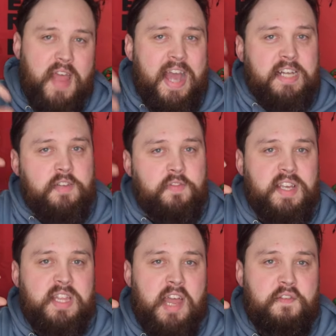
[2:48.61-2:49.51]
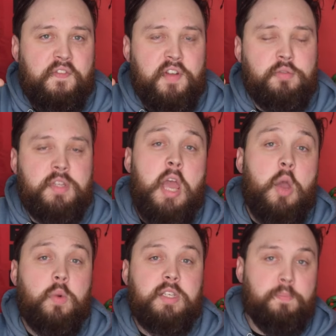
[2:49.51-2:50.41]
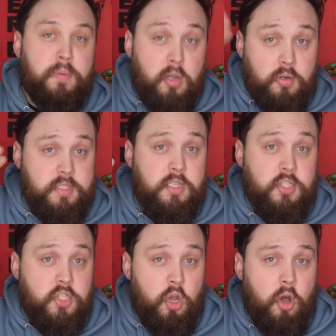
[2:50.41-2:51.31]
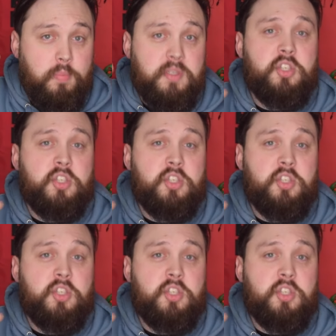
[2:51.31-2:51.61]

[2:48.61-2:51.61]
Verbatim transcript: activate that float, which blocks the top.